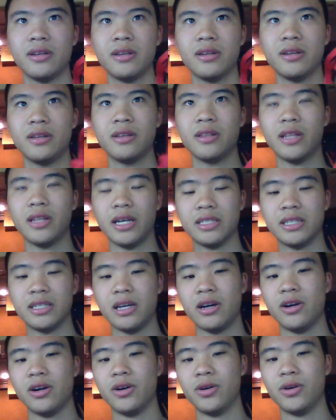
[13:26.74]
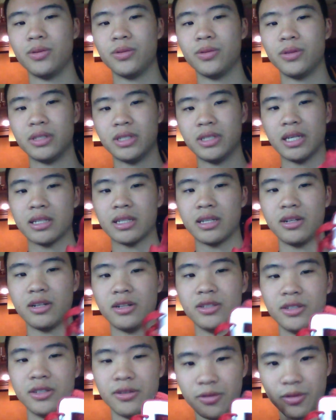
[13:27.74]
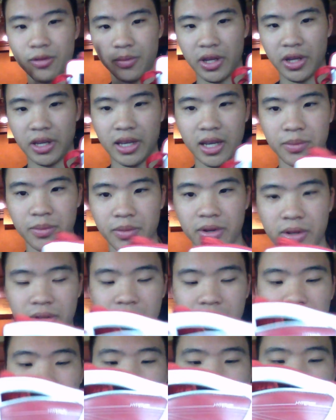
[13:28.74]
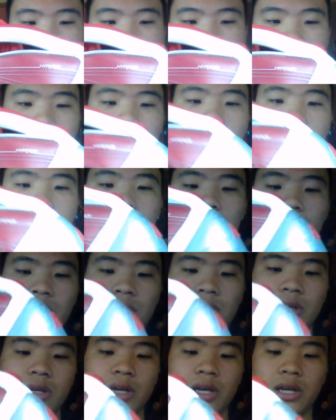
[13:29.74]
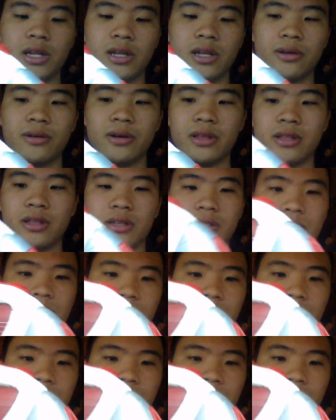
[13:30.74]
that's how the technology for me came along. So anyway, this one